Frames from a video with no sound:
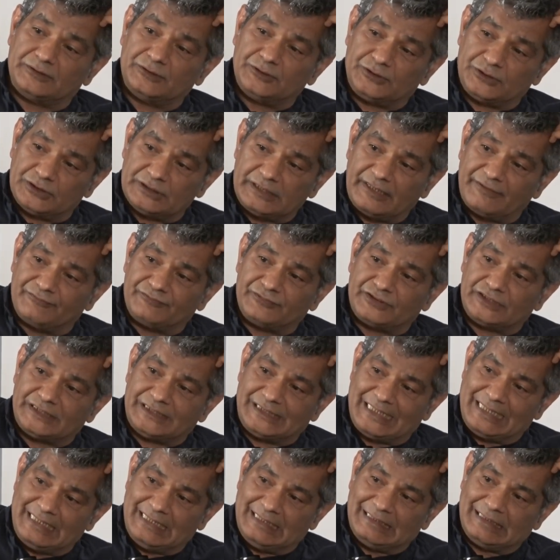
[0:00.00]
you should have
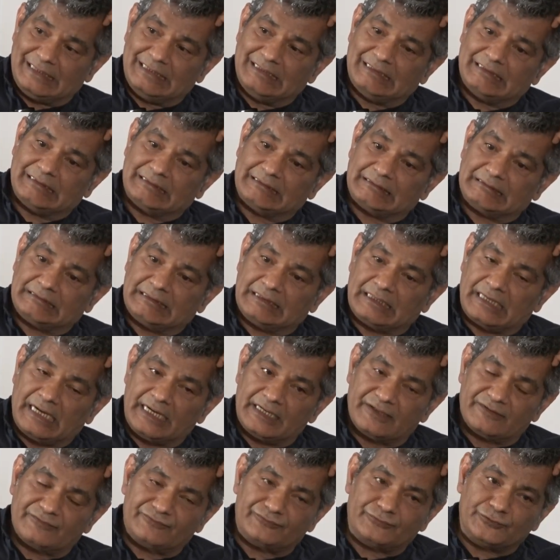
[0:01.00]
seen the
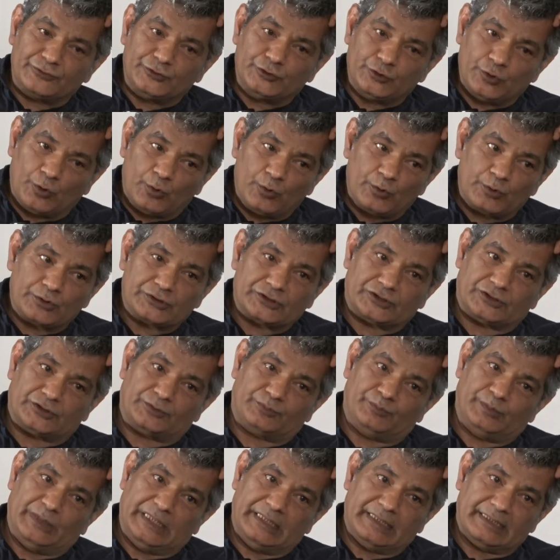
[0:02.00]
kind of jokes
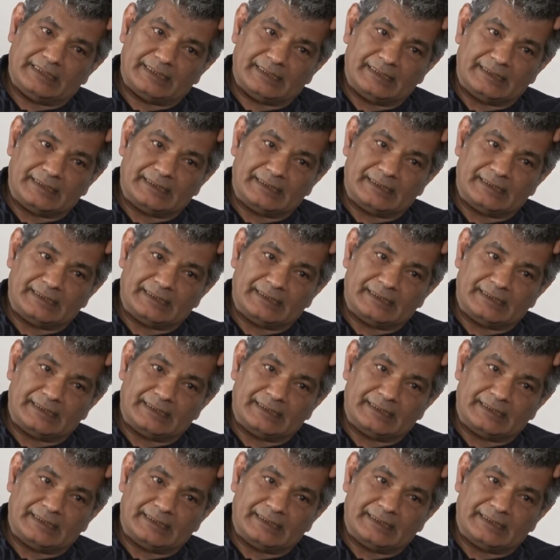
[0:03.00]
being